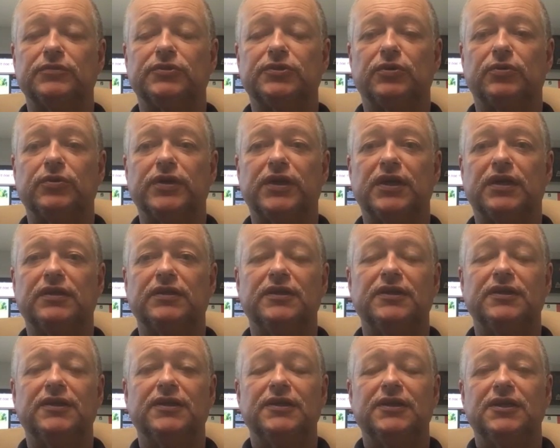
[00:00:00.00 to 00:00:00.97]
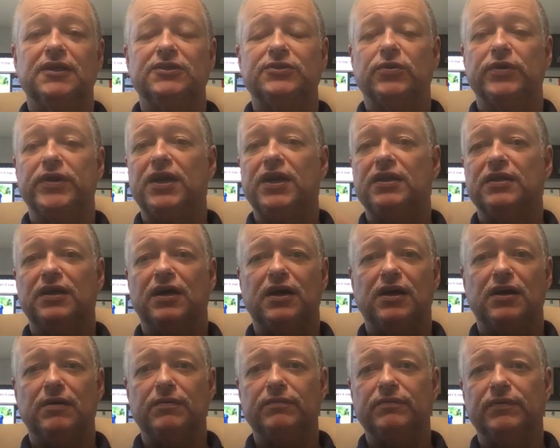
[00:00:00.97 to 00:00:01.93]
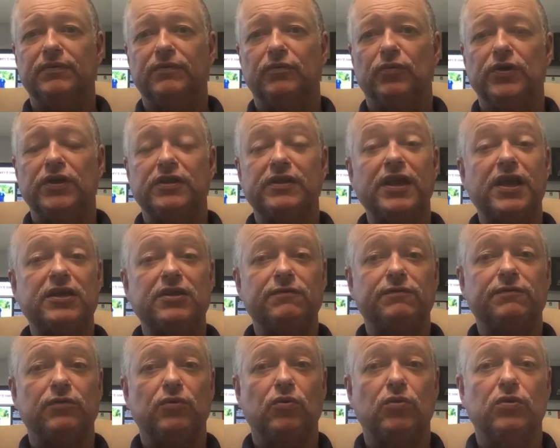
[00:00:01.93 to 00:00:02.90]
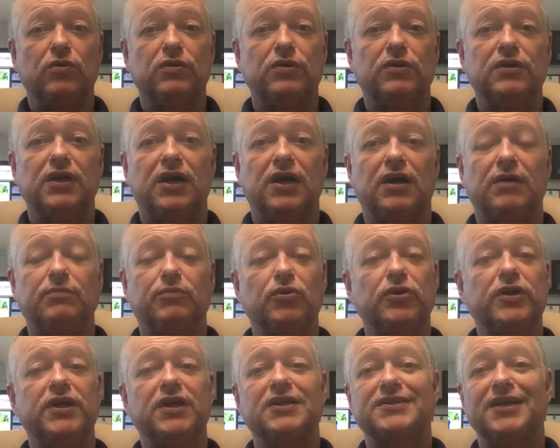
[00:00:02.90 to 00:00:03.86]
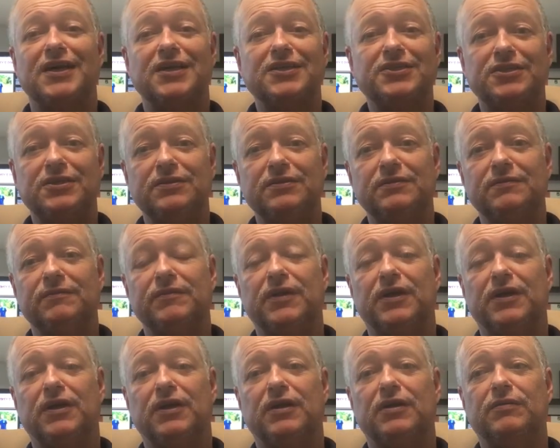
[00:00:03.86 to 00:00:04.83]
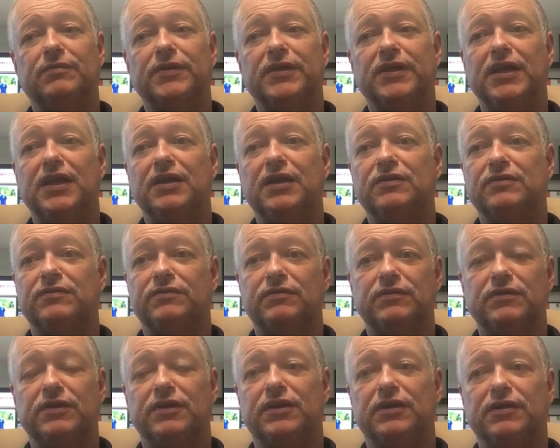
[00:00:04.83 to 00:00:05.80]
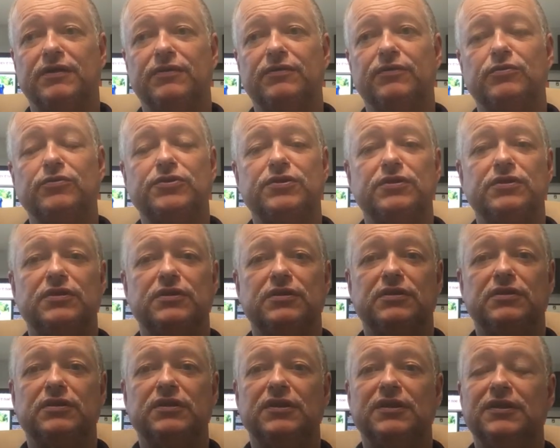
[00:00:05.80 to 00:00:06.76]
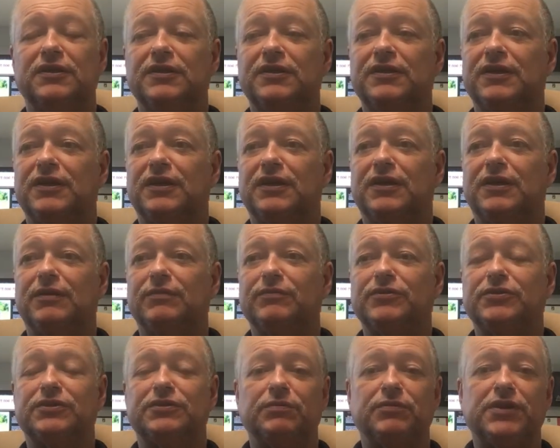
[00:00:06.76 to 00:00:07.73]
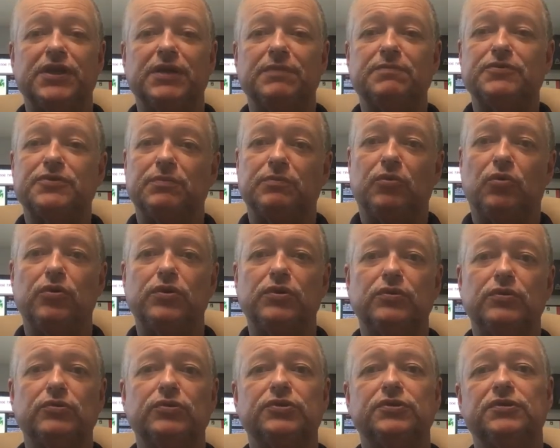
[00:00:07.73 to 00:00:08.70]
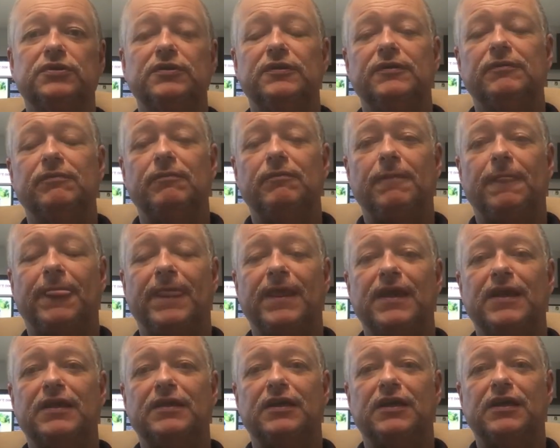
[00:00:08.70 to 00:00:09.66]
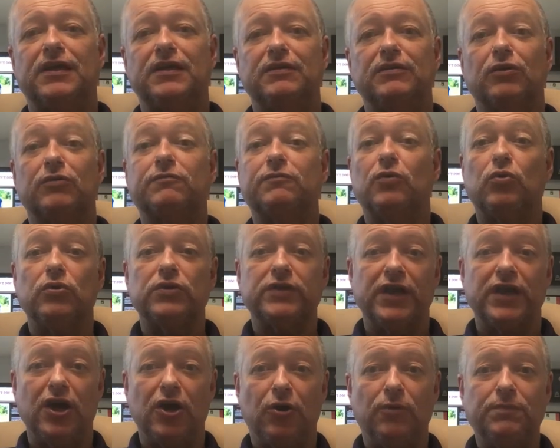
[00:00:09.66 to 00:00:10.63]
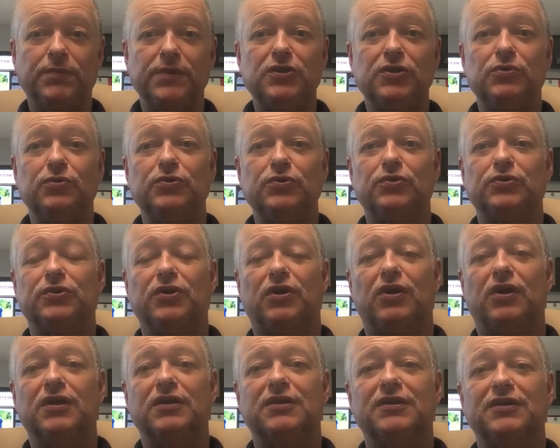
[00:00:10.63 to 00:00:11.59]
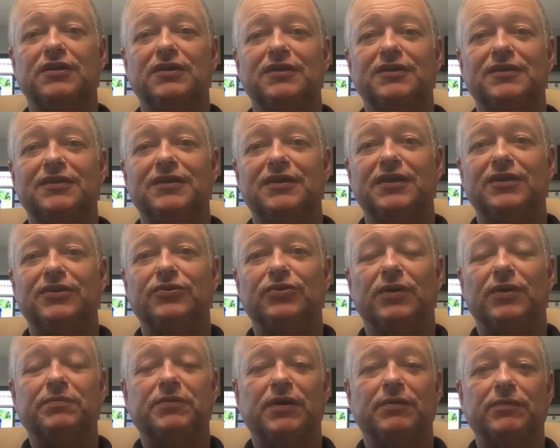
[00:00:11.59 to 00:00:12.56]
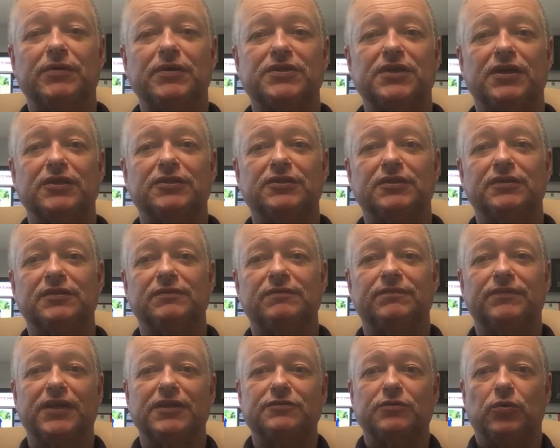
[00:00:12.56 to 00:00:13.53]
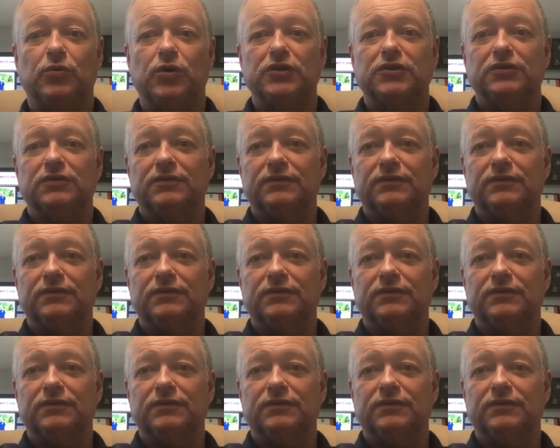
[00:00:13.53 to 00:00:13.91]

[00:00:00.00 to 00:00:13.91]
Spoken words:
So again, I want to thank you for booking a session. Those are the just some tips, some pointers, and I look forward to helping you and your dog in your upcoming session. Thanks for watching.